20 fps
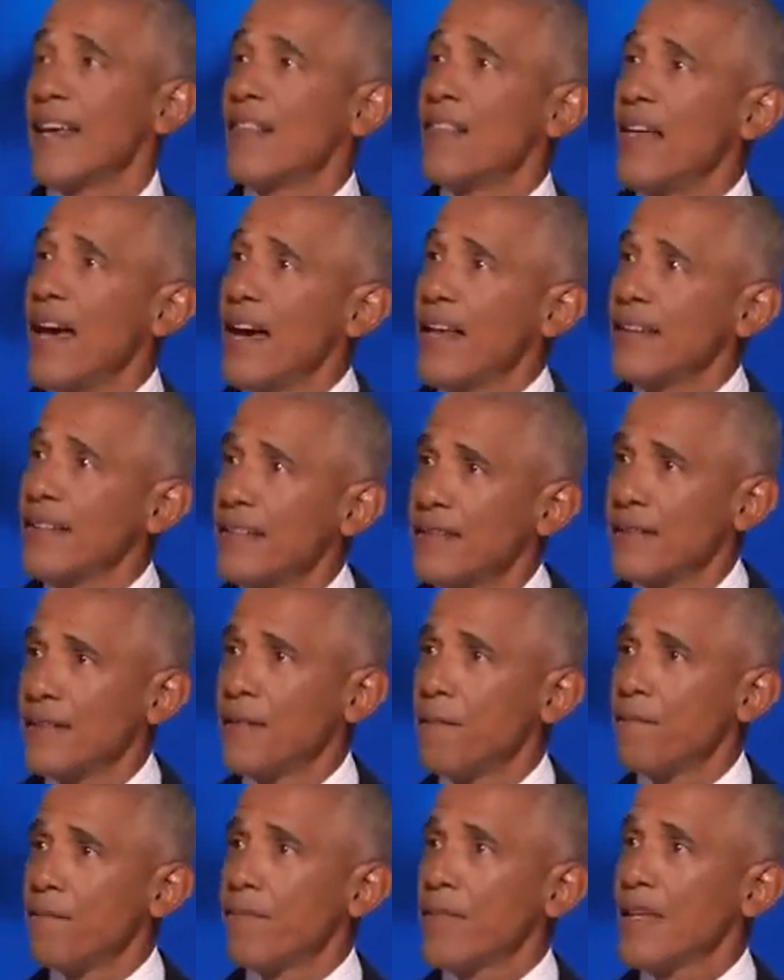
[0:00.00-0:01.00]
that
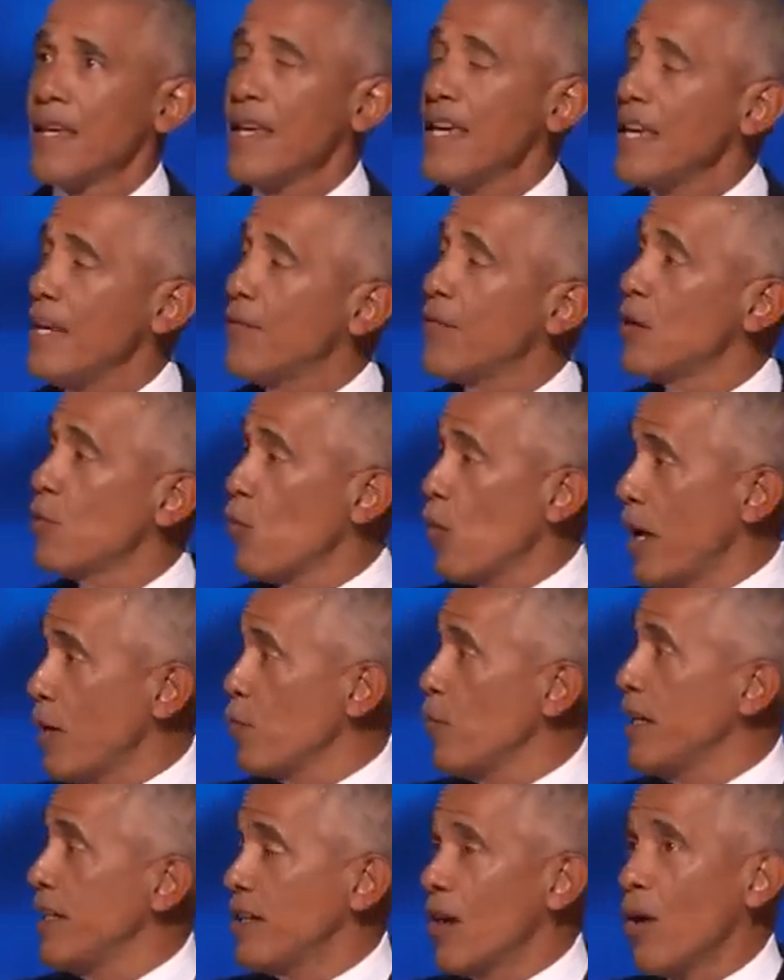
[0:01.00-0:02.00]
even when
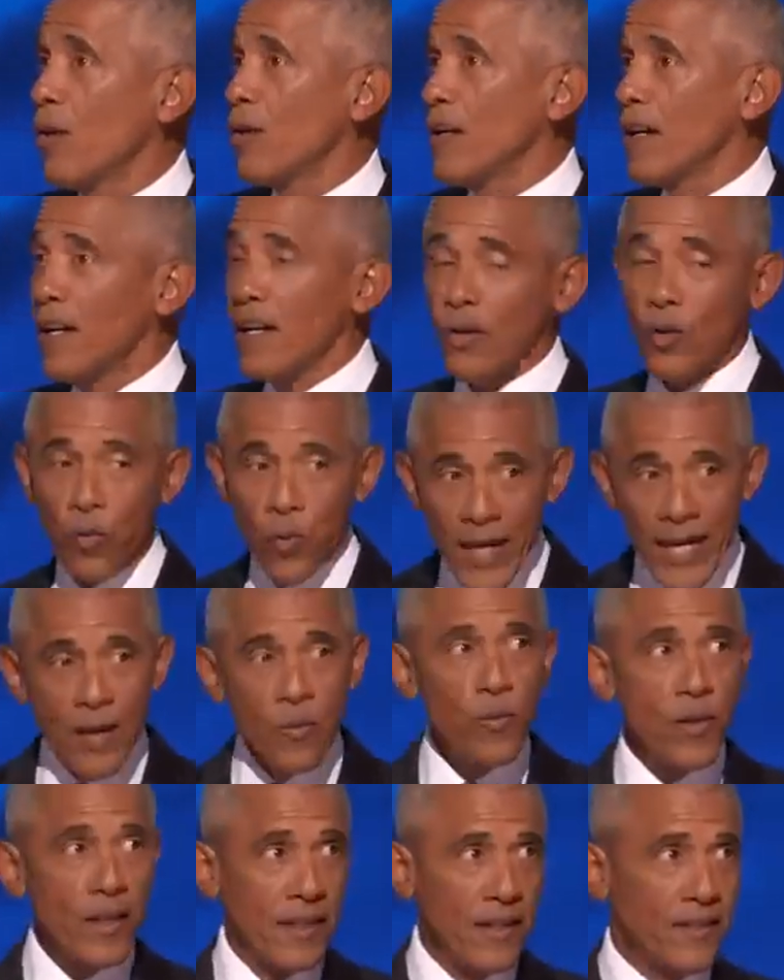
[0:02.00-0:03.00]
we don't agree
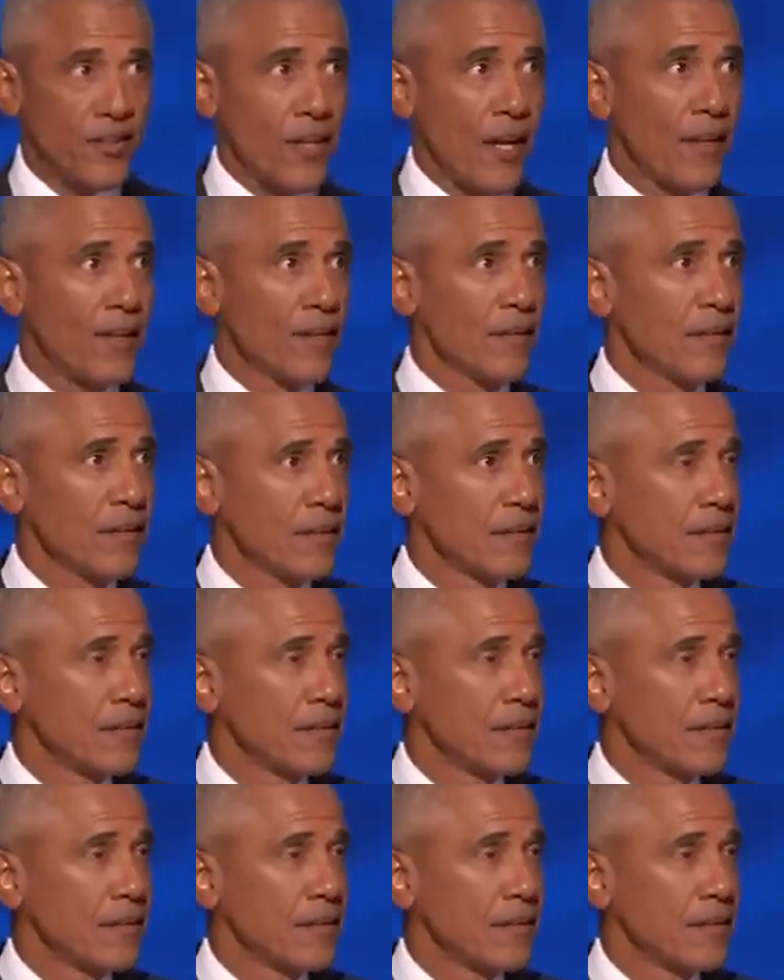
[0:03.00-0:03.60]
with each other,